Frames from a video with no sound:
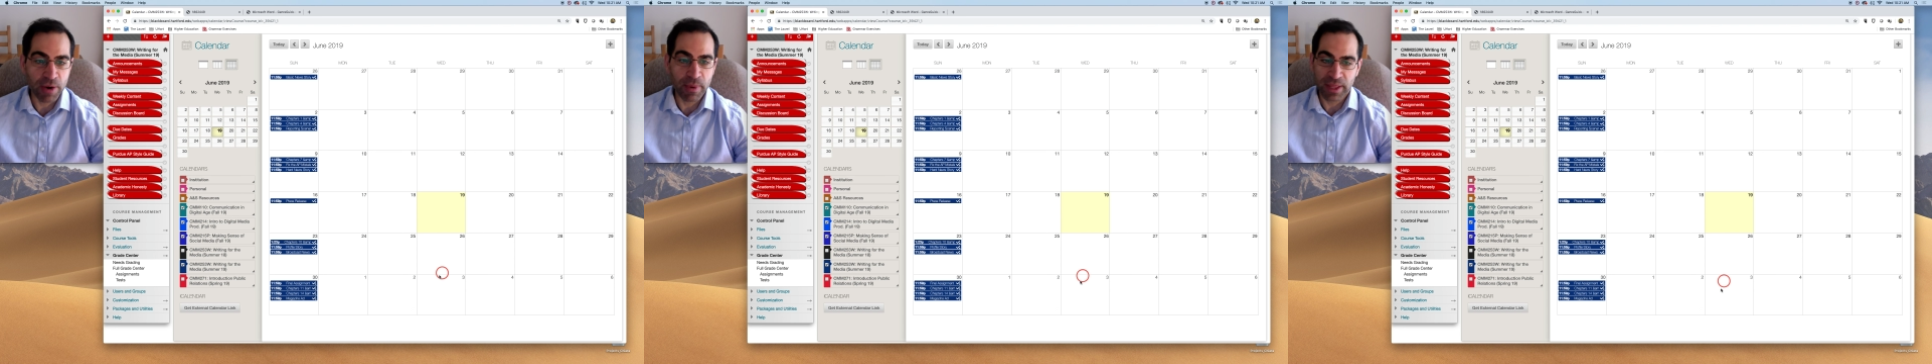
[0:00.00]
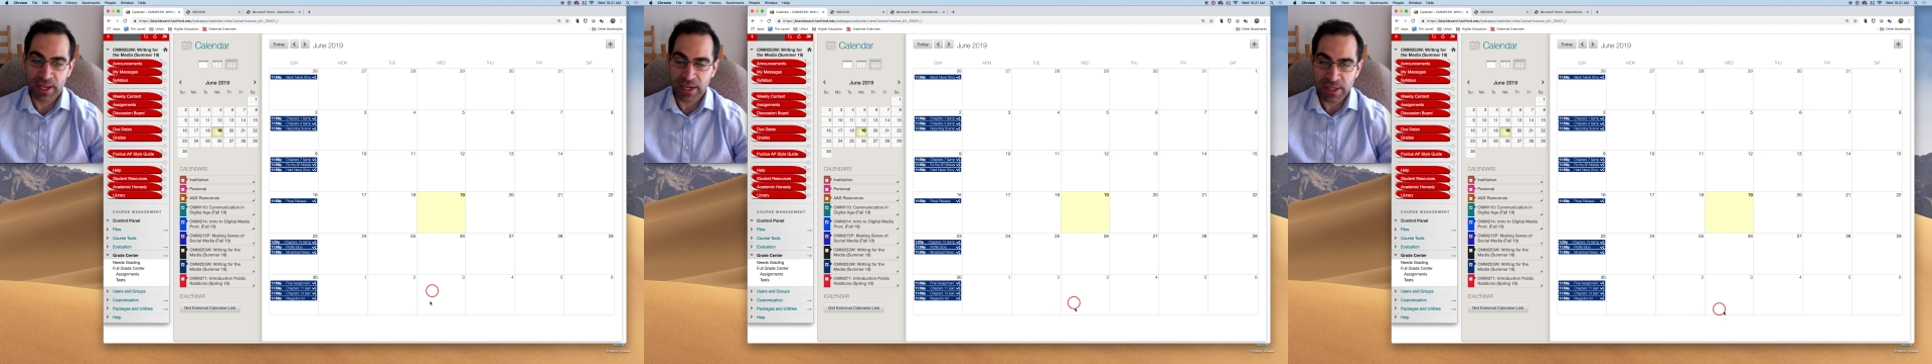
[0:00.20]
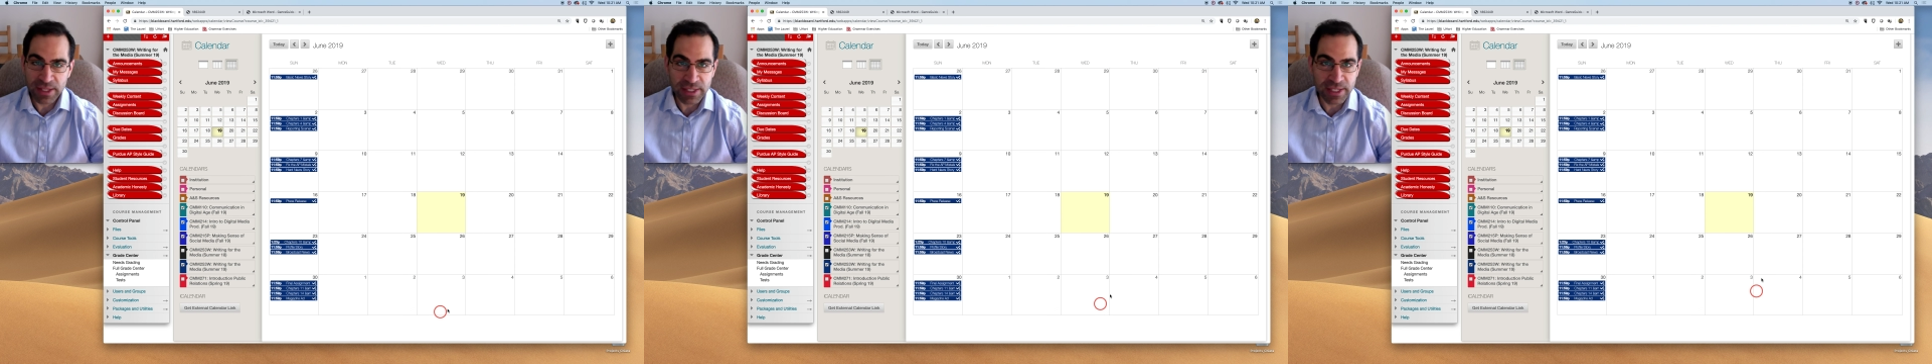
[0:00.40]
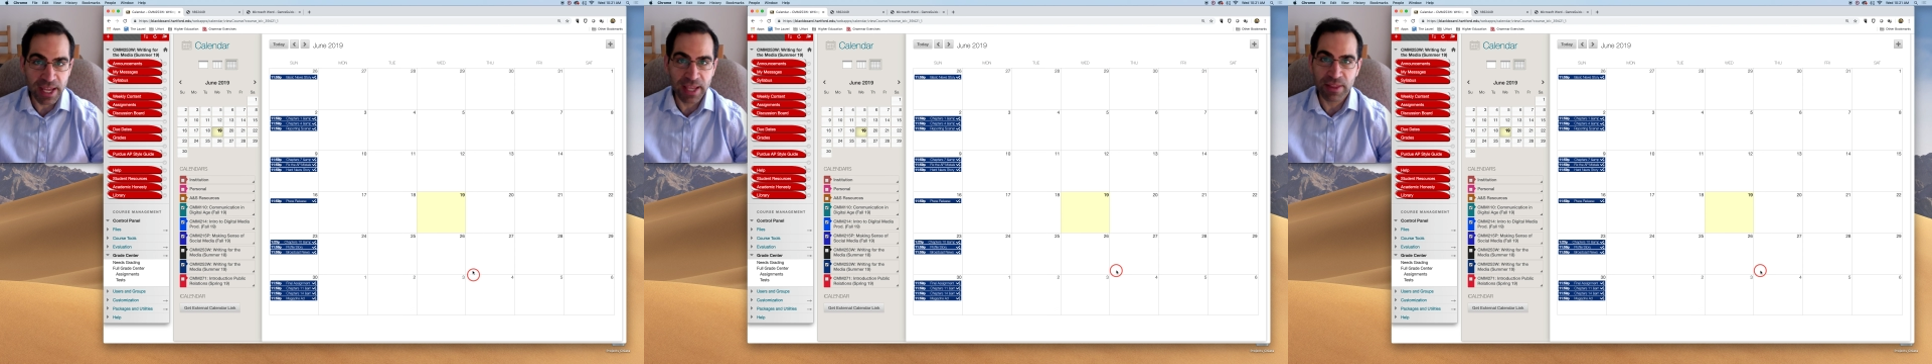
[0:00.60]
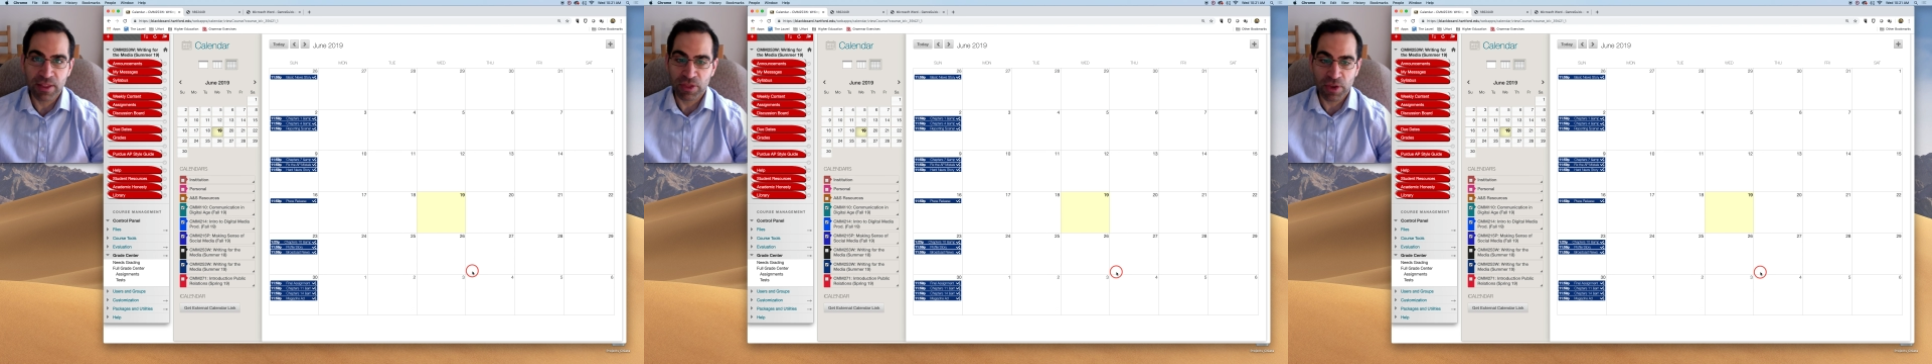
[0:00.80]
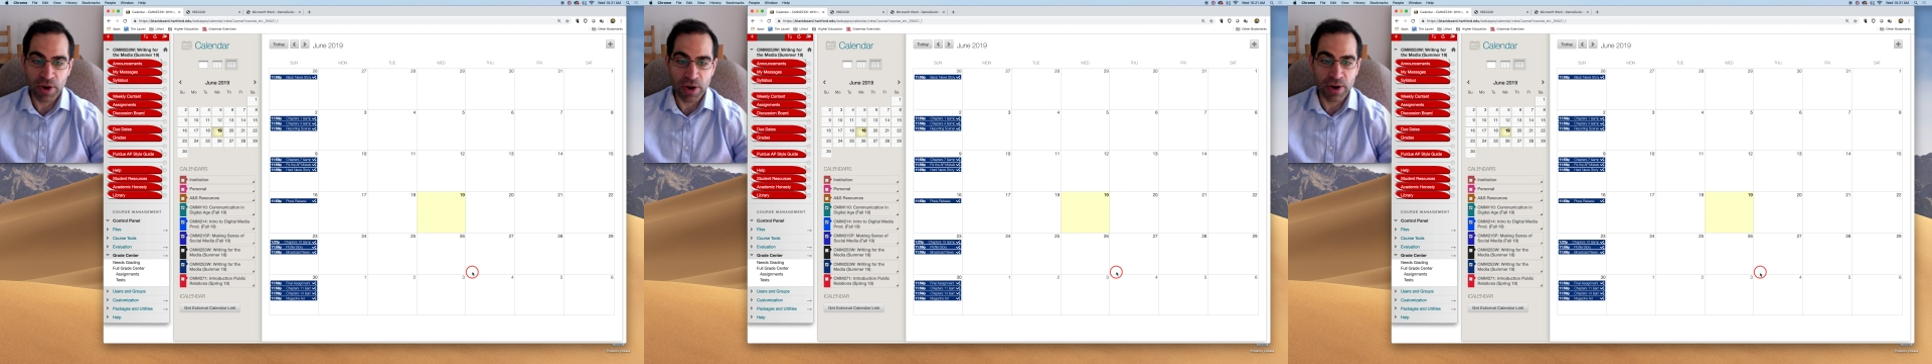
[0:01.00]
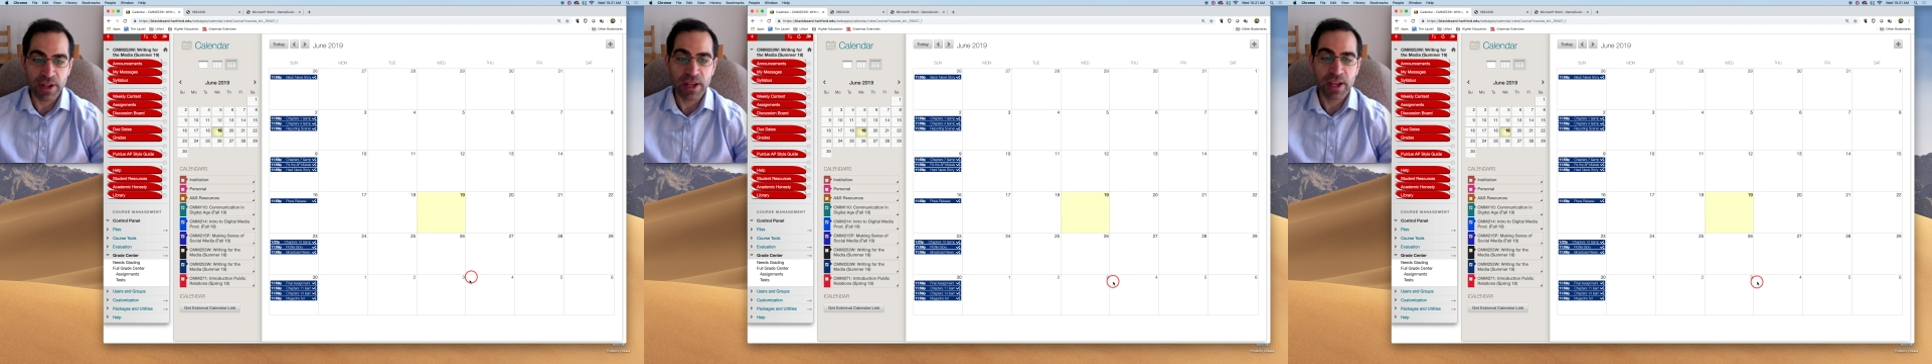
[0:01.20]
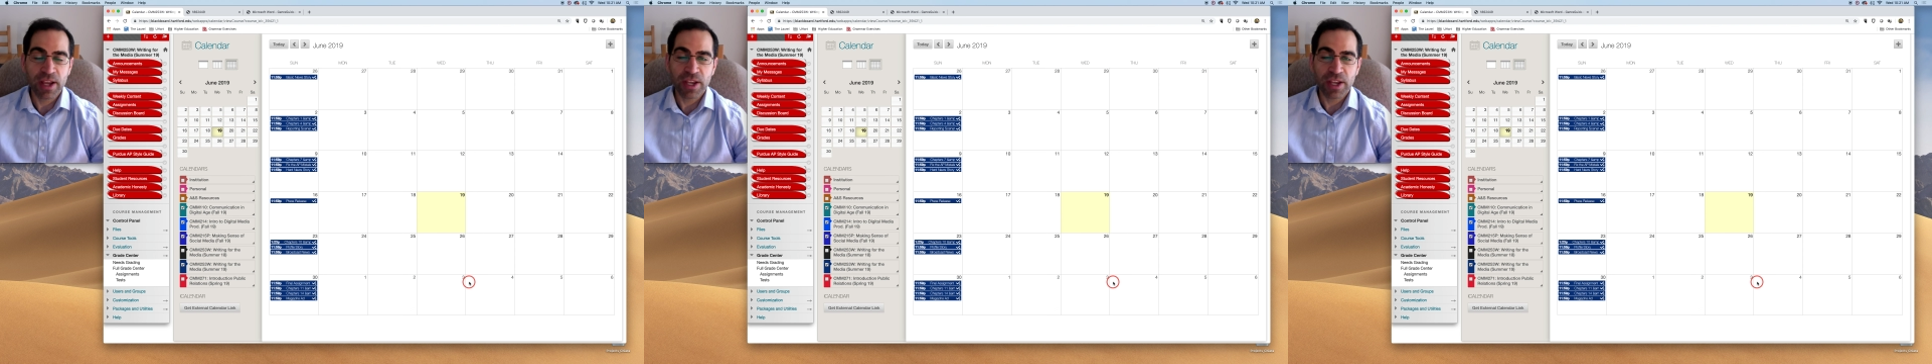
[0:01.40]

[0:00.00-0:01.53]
By the end of the day, the 3rd,